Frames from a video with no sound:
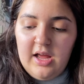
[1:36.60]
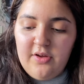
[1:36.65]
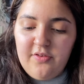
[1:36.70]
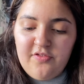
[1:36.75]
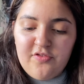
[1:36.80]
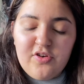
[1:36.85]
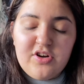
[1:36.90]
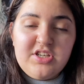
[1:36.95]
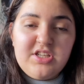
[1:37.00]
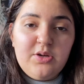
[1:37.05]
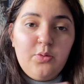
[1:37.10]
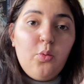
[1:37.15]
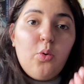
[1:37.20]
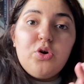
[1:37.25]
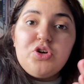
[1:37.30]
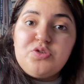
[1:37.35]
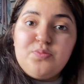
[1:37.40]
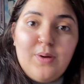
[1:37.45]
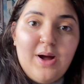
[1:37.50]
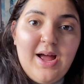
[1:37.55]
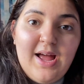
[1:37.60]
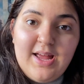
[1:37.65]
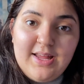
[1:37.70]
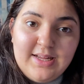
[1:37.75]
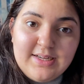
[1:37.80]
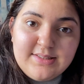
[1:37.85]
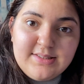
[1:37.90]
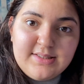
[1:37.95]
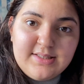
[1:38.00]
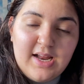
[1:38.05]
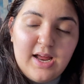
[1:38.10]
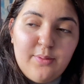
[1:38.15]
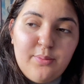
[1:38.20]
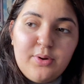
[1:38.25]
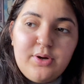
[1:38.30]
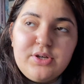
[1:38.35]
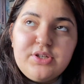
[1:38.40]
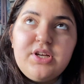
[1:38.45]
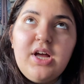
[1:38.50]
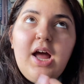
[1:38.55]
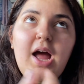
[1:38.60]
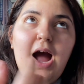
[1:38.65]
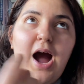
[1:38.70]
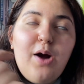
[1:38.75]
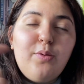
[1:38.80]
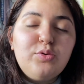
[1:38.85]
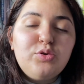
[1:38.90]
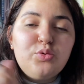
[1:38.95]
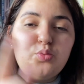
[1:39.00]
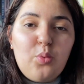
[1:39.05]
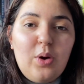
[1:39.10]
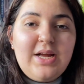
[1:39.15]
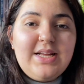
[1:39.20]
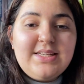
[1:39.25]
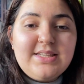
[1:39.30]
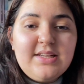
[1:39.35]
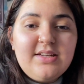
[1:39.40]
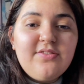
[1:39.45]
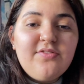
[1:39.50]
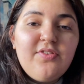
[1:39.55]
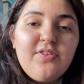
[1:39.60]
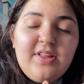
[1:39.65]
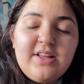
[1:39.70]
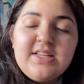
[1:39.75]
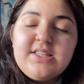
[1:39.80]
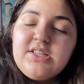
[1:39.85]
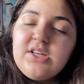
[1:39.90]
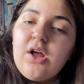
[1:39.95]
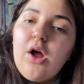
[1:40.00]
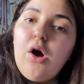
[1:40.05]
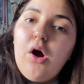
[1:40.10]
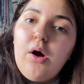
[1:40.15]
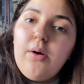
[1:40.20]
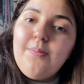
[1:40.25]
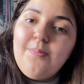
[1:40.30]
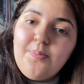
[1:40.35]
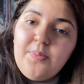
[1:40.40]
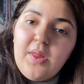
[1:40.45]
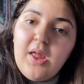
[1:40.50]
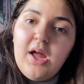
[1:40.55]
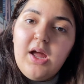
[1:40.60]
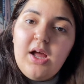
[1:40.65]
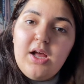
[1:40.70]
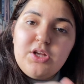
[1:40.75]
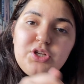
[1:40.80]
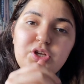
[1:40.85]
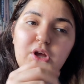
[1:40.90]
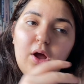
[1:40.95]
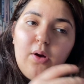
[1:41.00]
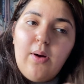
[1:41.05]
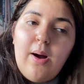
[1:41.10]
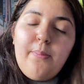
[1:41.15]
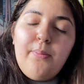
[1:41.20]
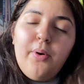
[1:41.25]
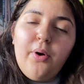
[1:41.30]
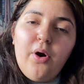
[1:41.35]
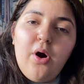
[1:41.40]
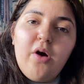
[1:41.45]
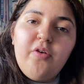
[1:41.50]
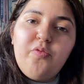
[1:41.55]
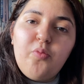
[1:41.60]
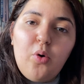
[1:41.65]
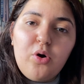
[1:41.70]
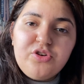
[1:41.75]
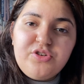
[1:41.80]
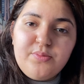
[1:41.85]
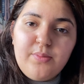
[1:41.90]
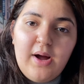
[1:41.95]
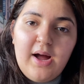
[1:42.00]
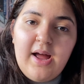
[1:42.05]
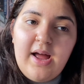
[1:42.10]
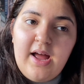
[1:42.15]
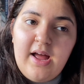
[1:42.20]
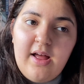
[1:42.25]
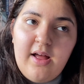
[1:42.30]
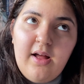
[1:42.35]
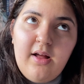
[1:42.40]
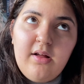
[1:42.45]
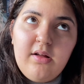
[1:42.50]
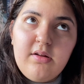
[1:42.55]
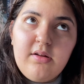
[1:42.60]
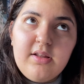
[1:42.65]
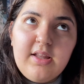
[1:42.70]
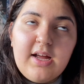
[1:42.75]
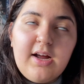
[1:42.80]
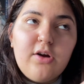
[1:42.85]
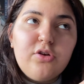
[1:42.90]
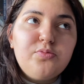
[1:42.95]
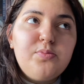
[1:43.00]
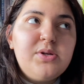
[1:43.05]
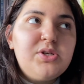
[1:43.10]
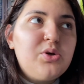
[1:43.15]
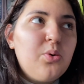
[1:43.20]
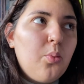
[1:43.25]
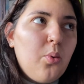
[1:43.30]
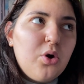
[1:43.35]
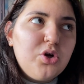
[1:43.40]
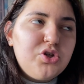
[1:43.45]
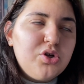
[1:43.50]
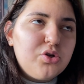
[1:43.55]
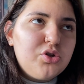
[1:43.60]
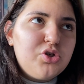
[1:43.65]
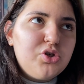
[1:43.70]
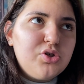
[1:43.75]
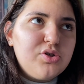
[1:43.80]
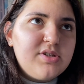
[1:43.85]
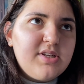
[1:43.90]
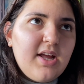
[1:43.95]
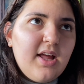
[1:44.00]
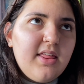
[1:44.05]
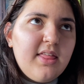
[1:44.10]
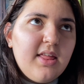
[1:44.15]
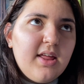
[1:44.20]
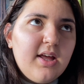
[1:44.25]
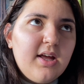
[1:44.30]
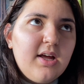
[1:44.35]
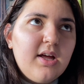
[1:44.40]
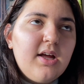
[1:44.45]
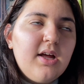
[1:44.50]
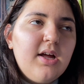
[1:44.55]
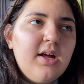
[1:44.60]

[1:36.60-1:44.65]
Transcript: freshly washed my hair yesterday because I was waiting for this to come, so I put off washing my hair. Like, I was meant to wash it on Tuesday, I think,